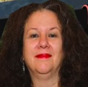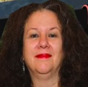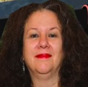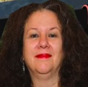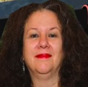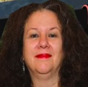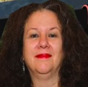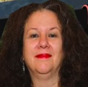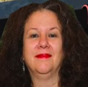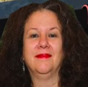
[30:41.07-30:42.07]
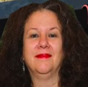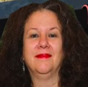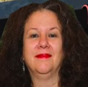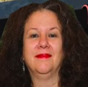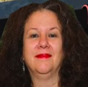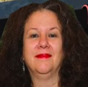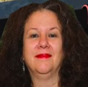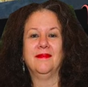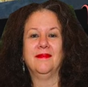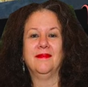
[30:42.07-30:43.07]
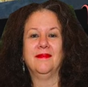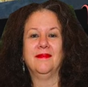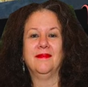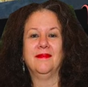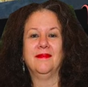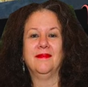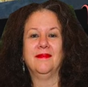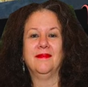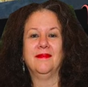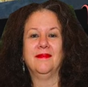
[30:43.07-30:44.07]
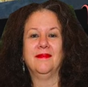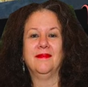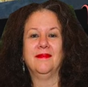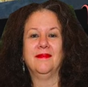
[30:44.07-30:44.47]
Nobody speaks.